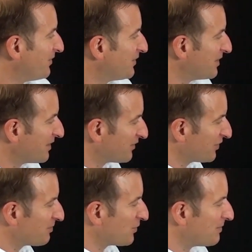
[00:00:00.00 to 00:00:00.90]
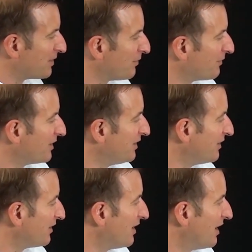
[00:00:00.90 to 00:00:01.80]
doing this experiment over
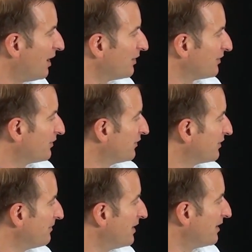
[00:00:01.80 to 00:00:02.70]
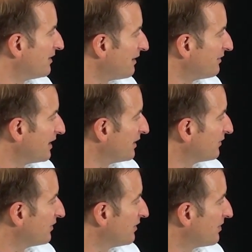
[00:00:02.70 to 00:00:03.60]
here, how the system
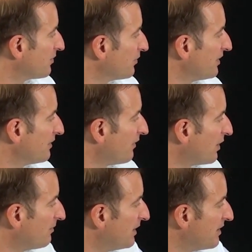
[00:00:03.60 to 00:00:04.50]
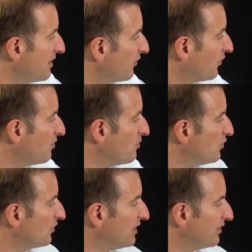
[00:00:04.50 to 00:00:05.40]
navigates through the environment and
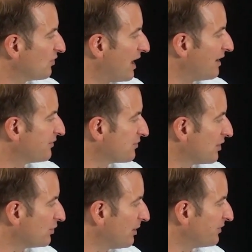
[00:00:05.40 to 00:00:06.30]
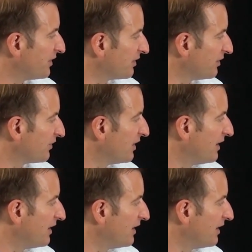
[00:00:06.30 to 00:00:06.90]
smoothly drives around obstacles,